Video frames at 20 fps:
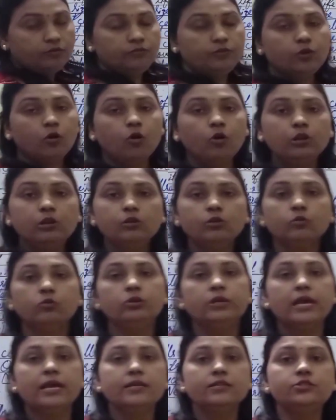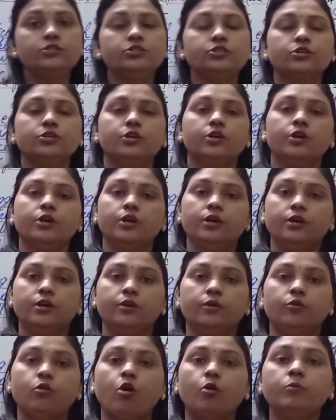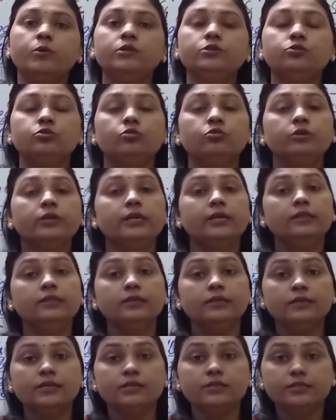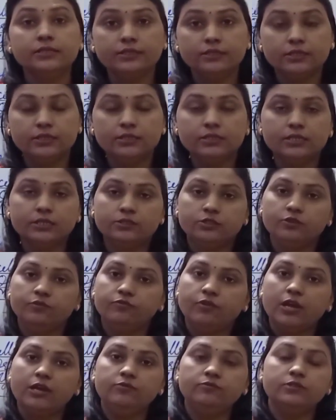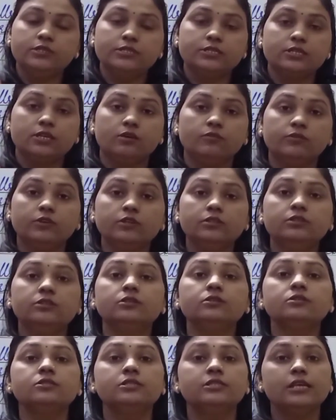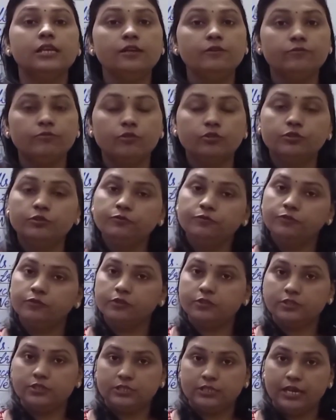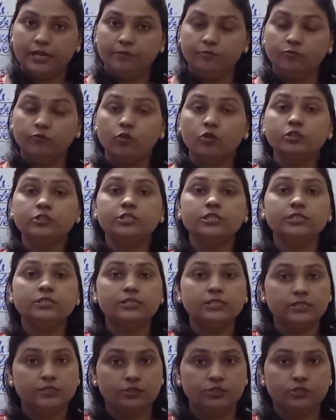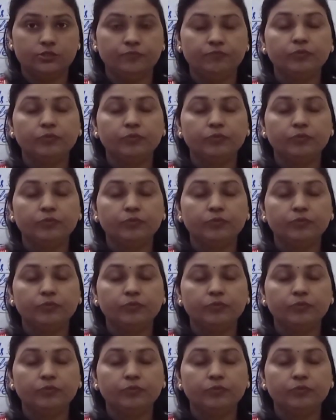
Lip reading: We all know that Robert Hooke in the year 1665 discovered the cell for the first time. What he did?